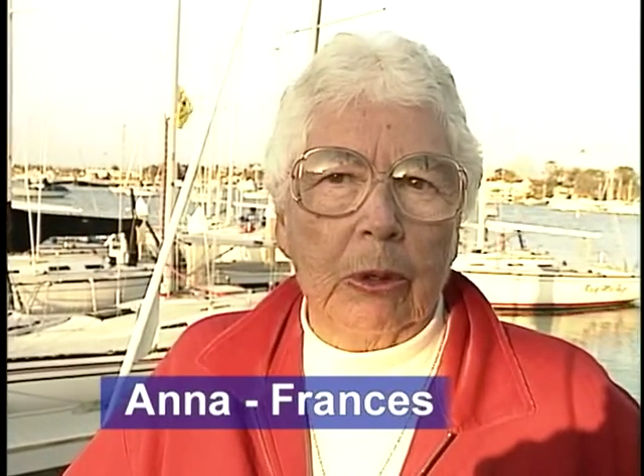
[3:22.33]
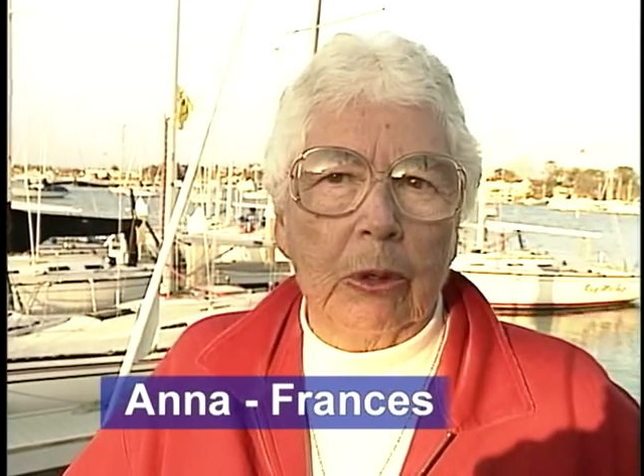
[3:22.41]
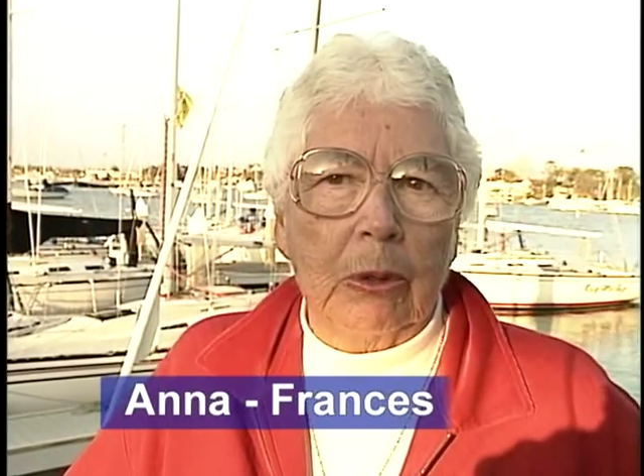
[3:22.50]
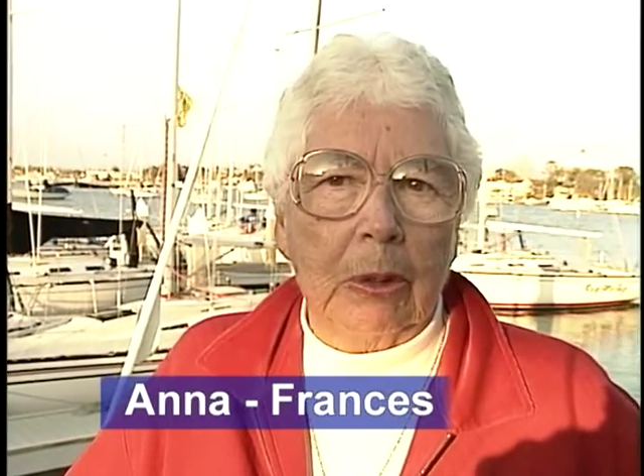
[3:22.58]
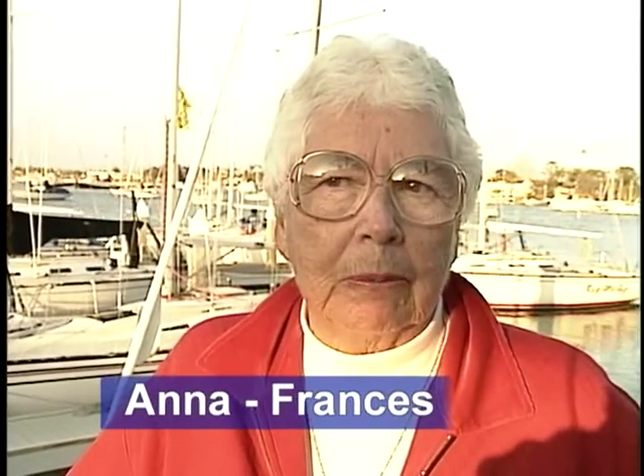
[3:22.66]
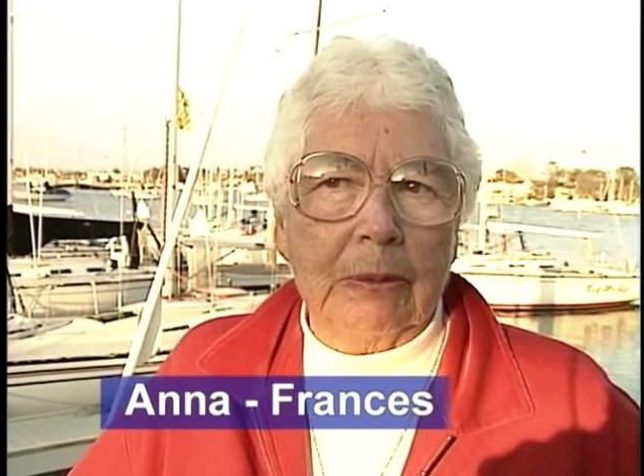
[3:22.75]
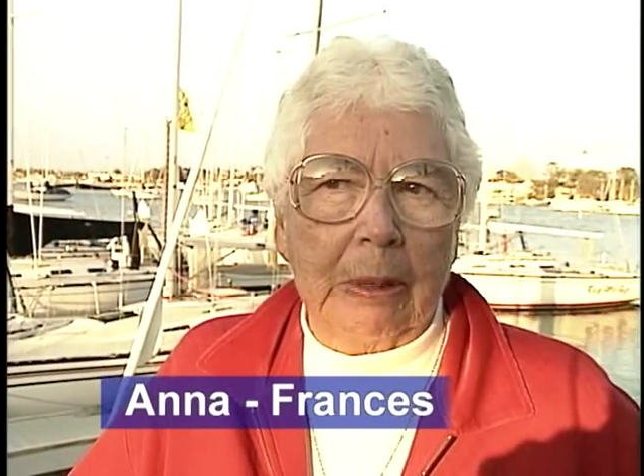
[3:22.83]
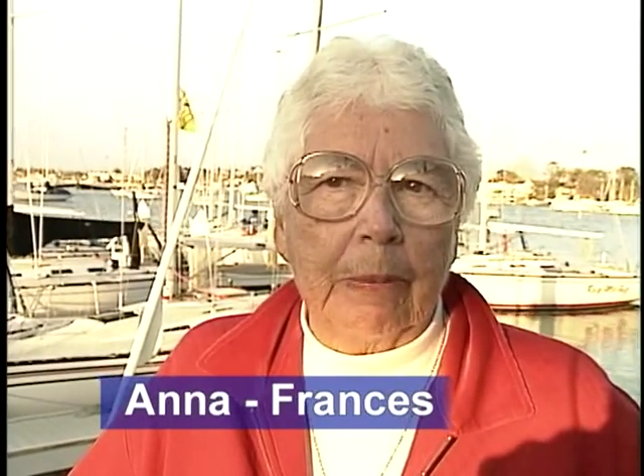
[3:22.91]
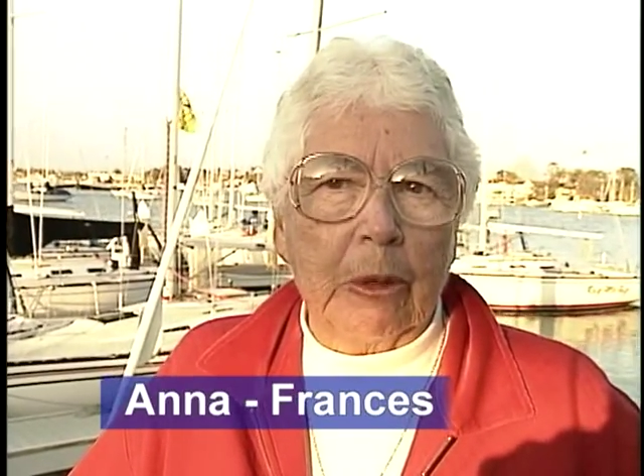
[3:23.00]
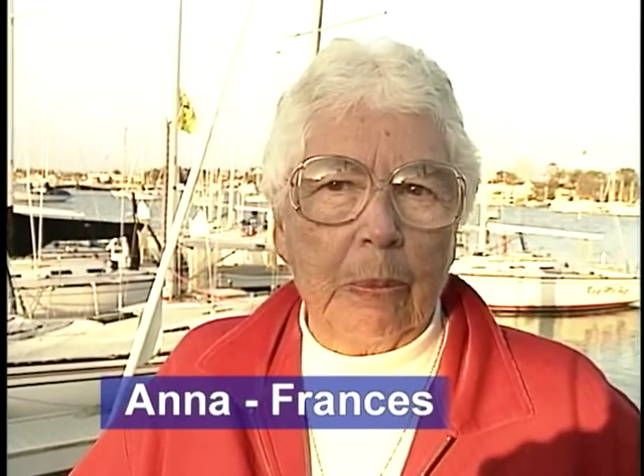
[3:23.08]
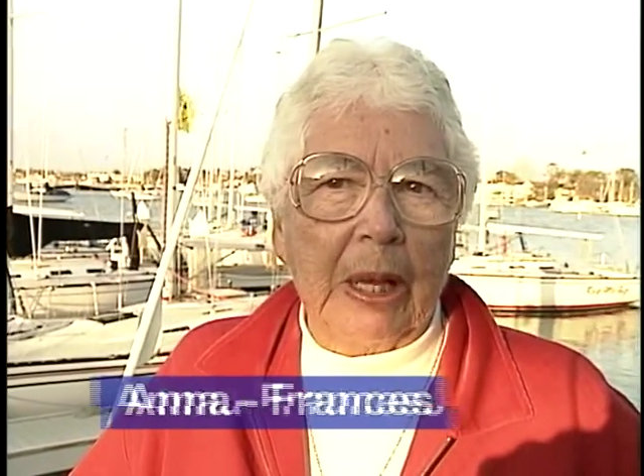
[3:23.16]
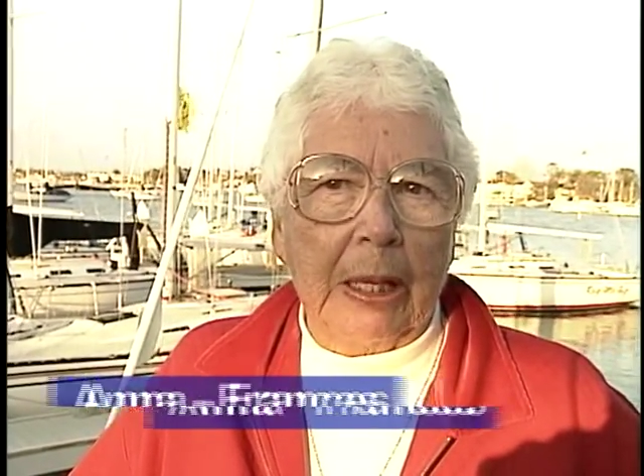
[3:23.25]
or some of
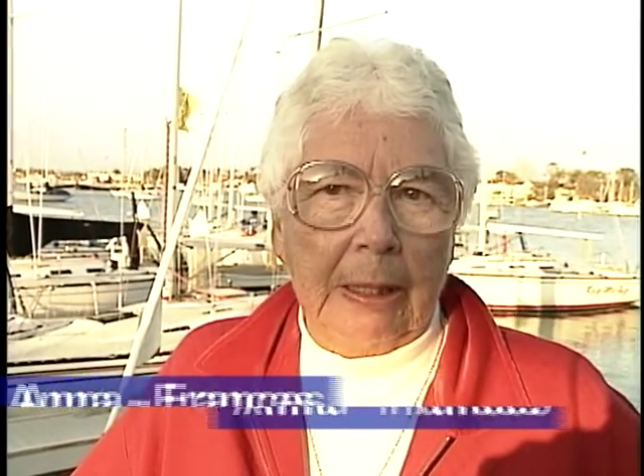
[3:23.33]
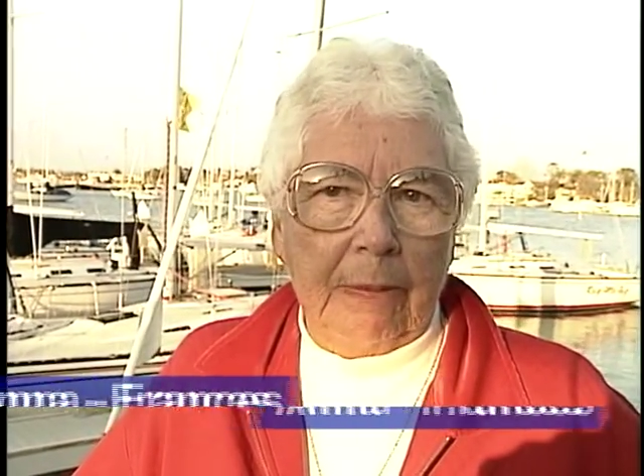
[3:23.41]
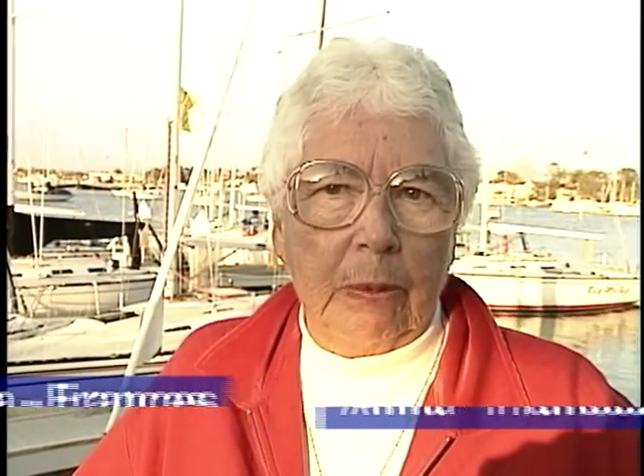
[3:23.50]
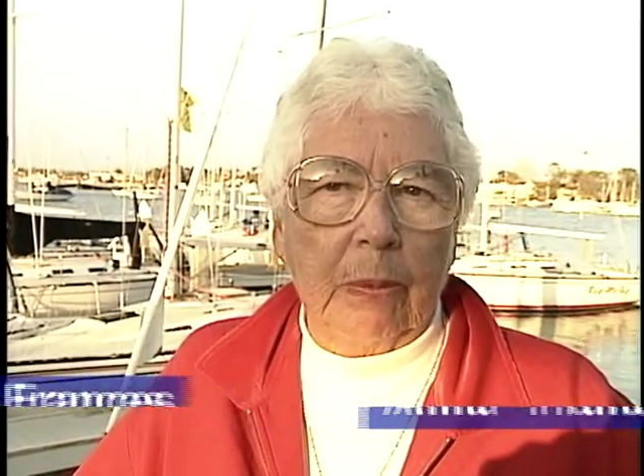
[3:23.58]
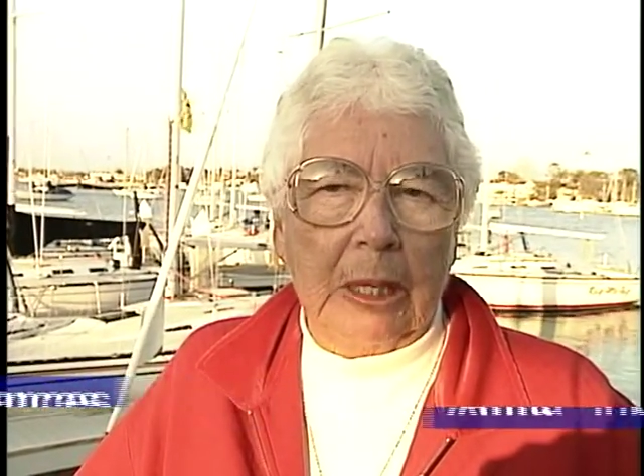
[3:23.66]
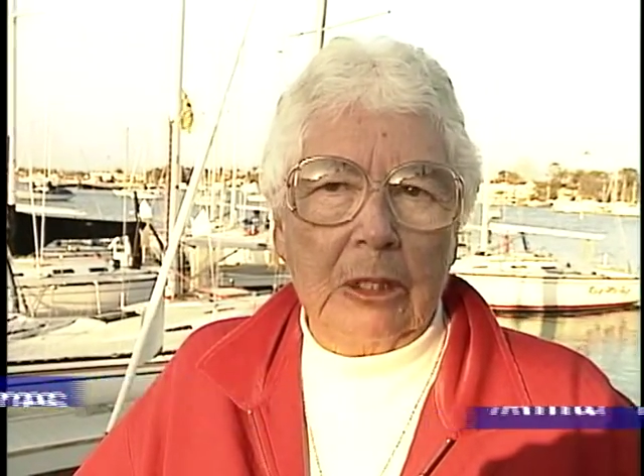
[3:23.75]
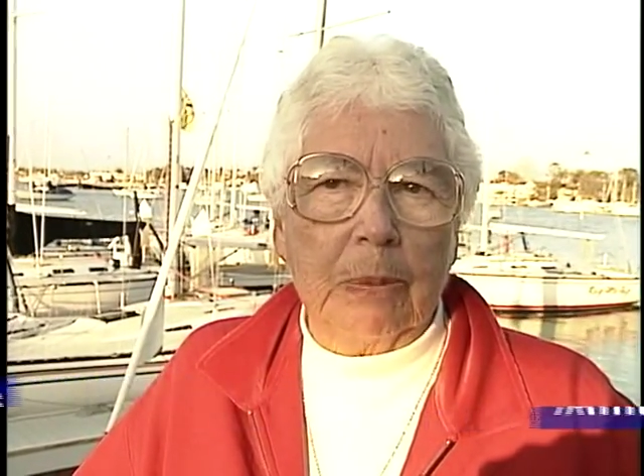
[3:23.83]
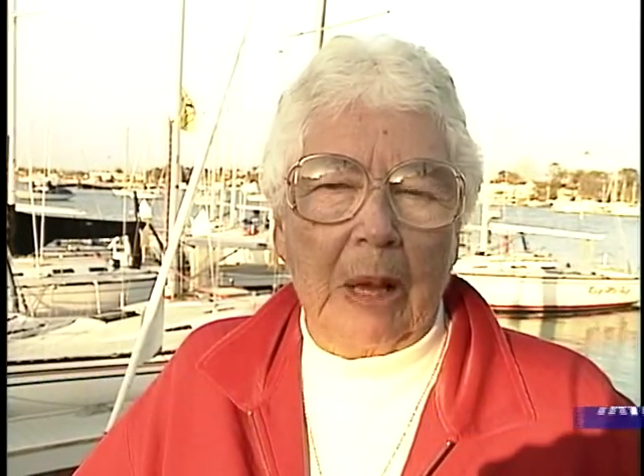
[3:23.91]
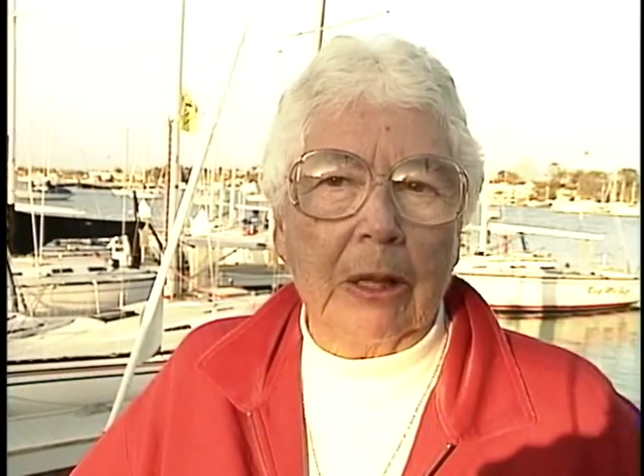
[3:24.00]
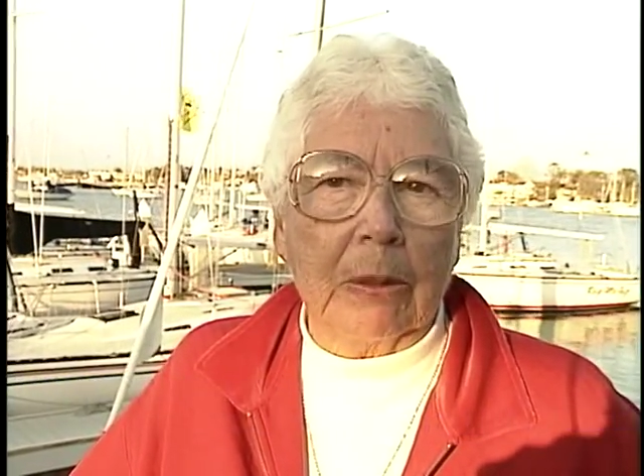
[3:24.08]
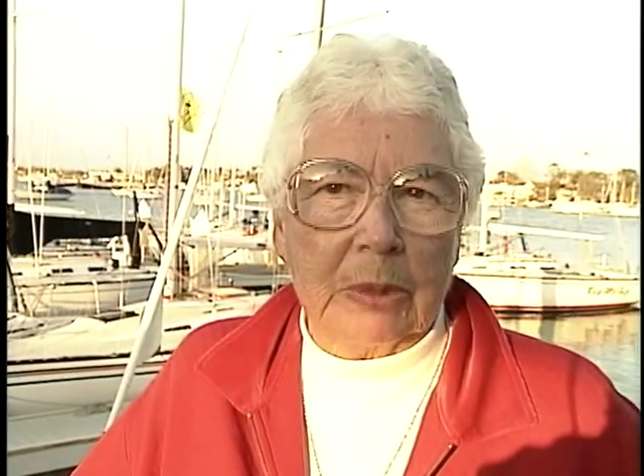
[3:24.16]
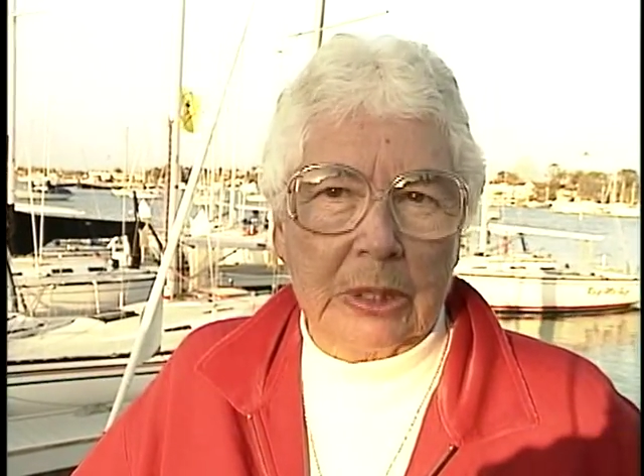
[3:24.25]
the men even race by
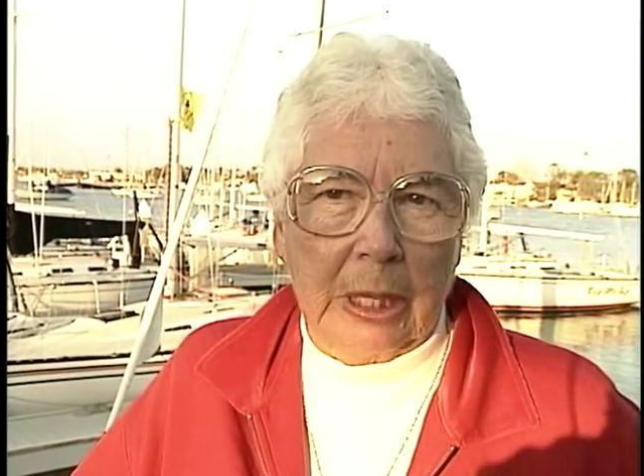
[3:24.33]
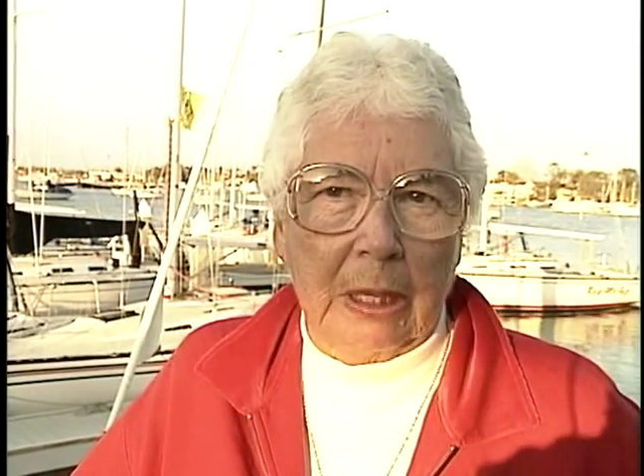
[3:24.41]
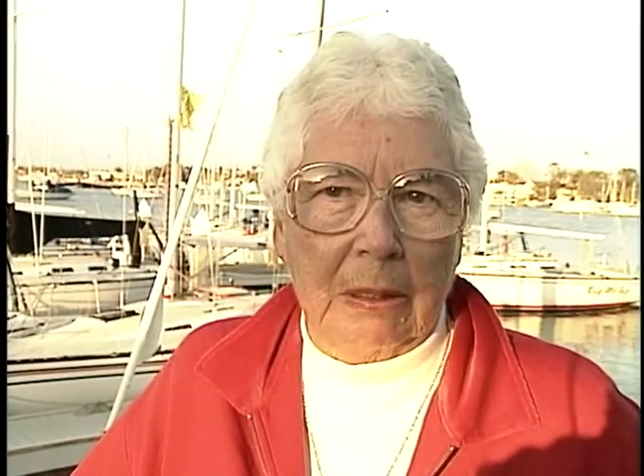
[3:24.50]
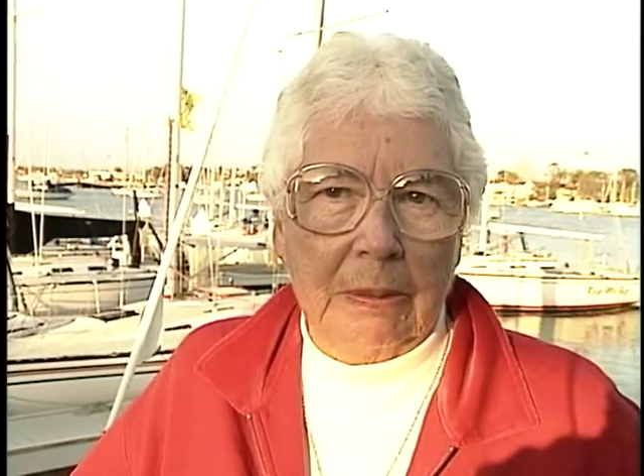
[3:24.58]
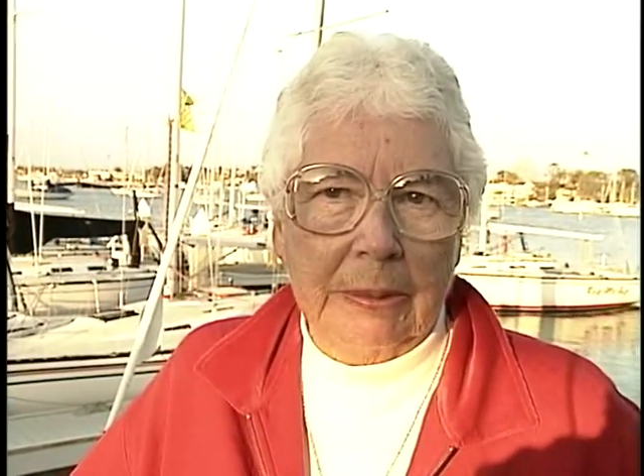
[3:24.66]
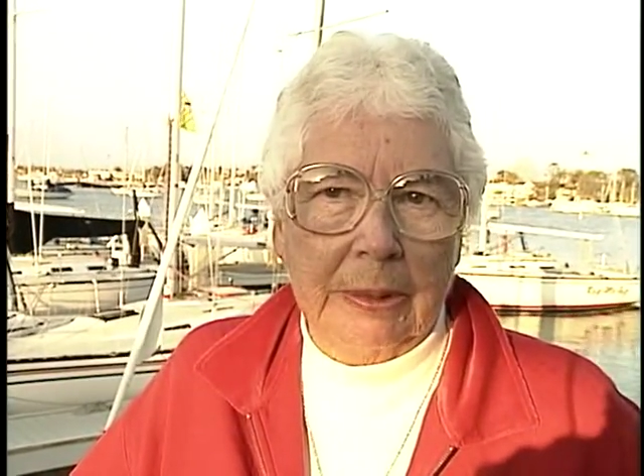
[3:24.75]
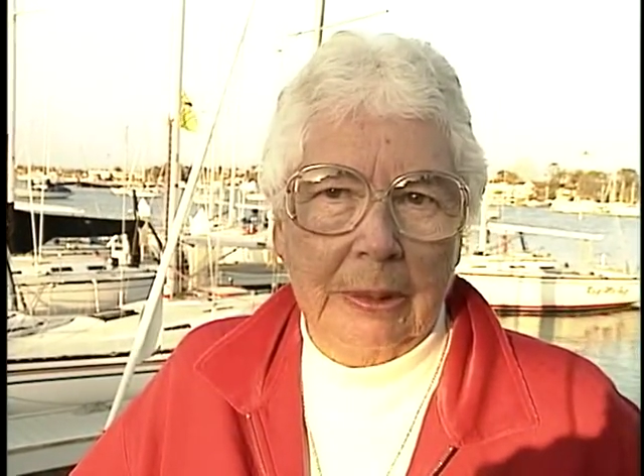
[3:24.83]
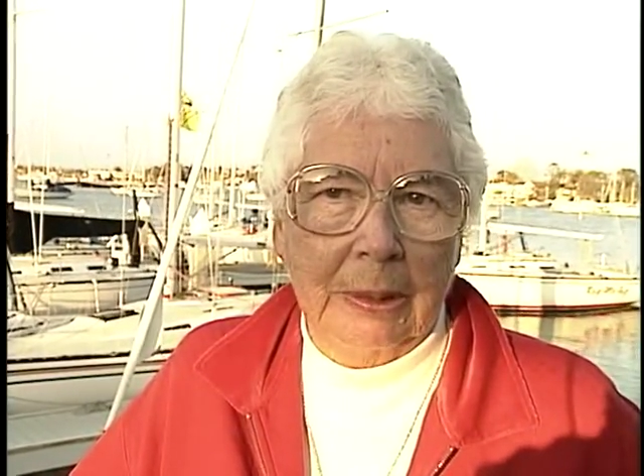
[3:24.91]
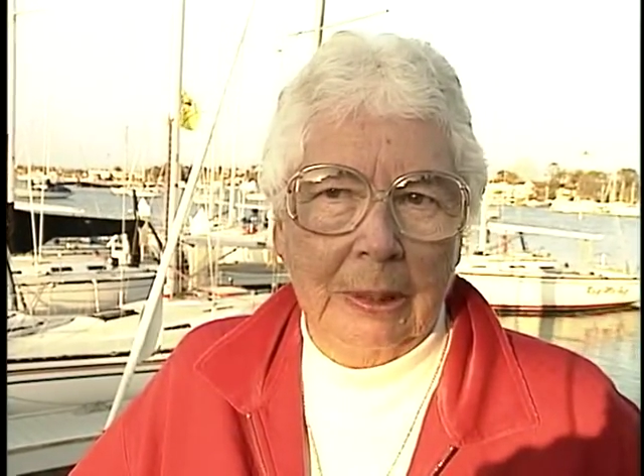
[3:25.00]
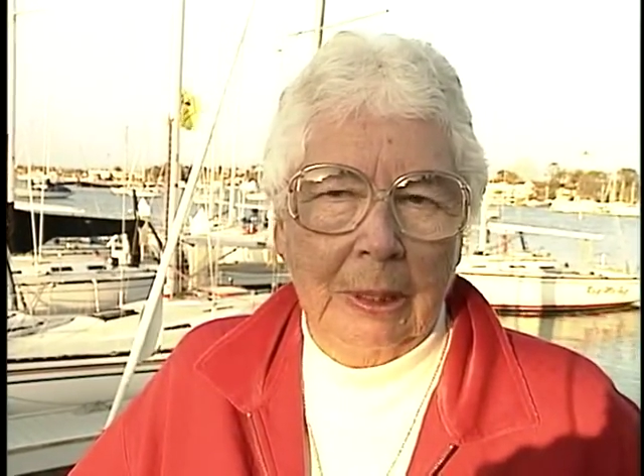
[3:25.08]
themselves.